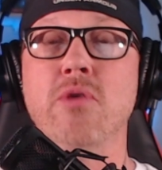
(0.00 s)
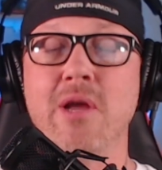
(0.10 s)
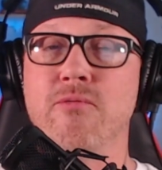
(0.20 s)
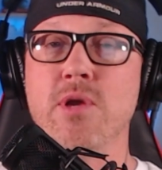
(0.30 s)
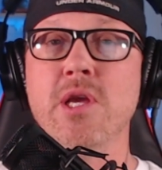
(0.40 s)

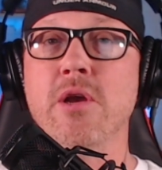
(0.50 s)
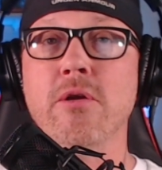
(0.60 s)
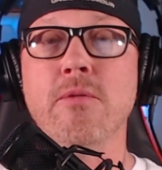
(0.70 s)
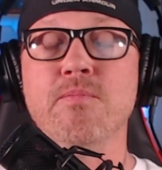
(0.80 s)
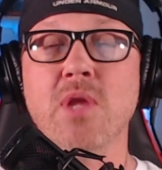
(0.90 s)
every
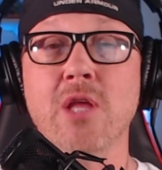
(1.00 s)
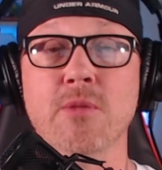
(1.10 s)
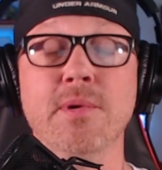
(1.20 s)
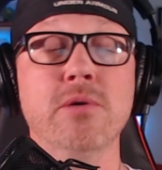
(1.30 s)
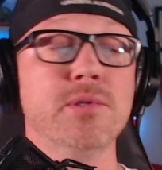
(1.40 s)
year in the
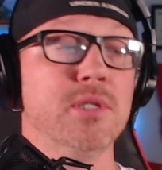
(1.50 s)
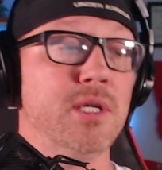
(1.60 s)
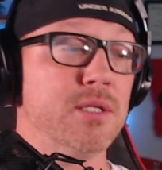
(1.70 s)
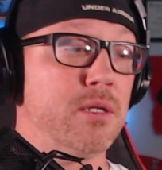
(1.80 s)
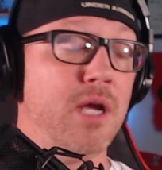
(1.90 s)
postseason.